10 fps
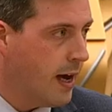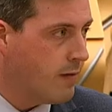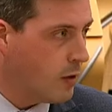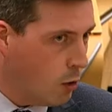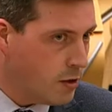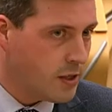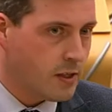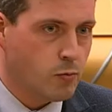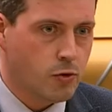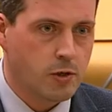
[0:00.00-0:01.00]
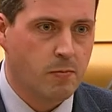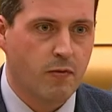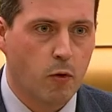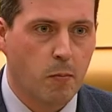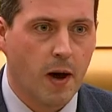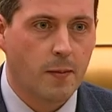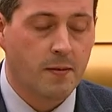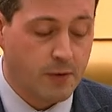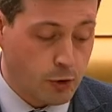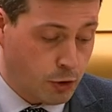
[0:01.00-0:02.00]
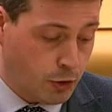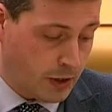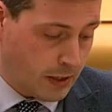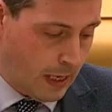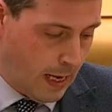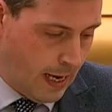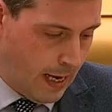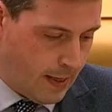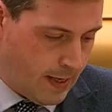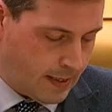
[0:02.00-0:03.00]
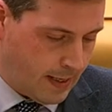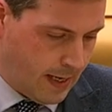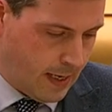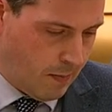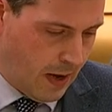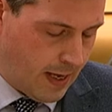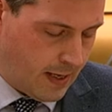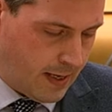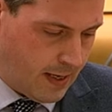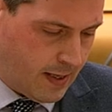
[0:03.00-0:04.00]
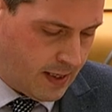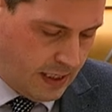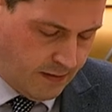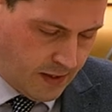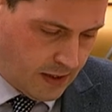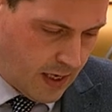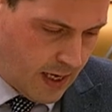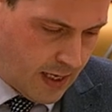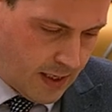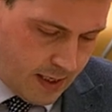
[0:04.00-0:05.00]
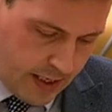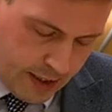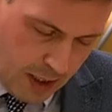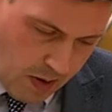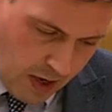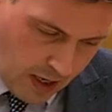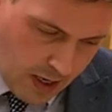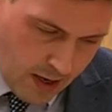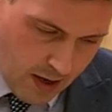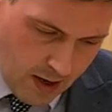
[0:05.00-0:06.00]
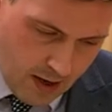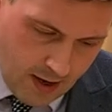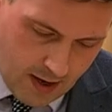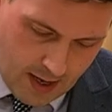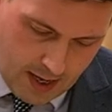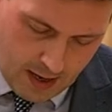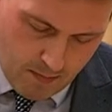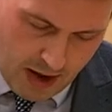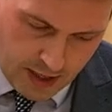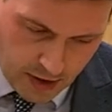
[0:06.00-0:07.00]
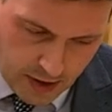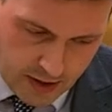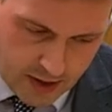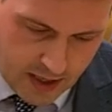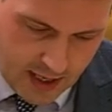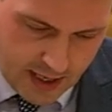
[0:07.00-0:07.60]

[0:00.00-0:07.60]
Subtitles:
having lodged his motion before Parliament for securing this debate this evening. As Jamie Green mentioned,